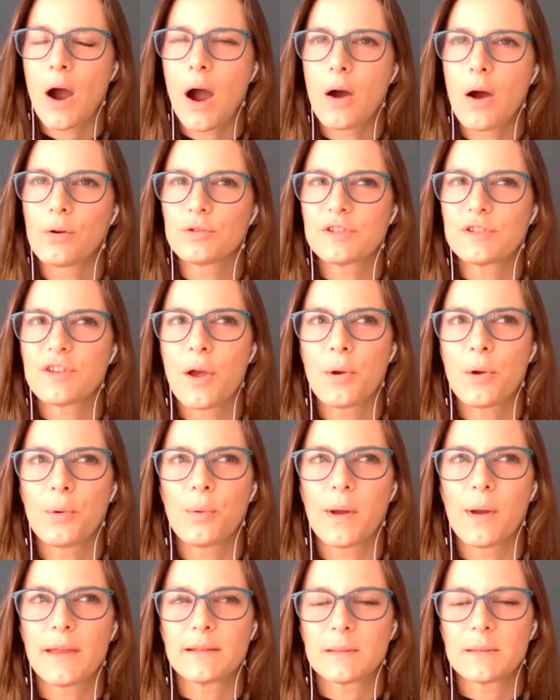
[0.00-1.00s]

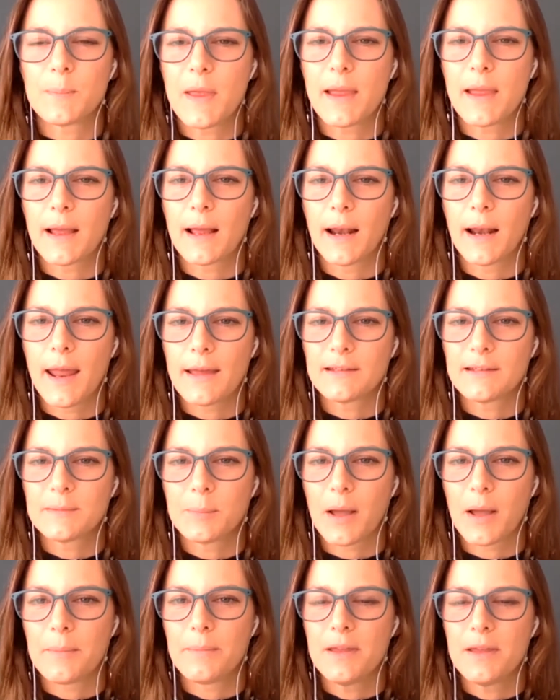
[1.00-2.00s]
also it's being led
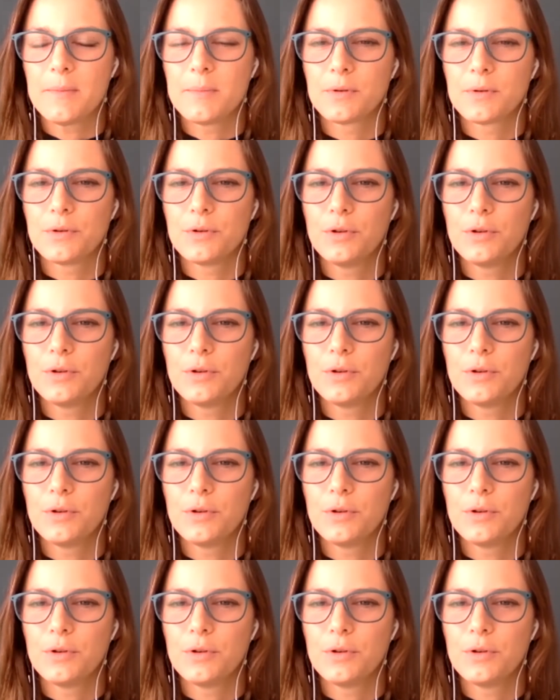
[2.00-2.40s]
by people